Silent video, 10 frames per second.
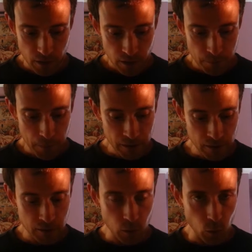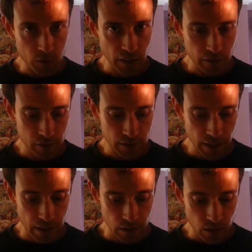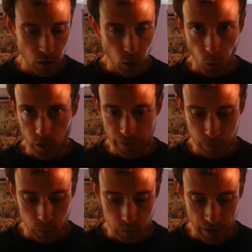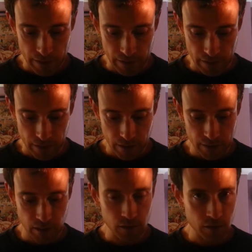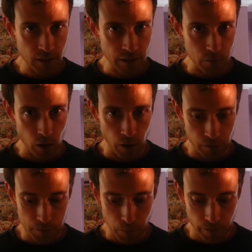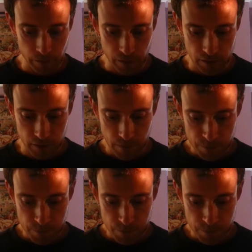Compared to scores out of 10, or a full ranking, it does seem rather impoverished.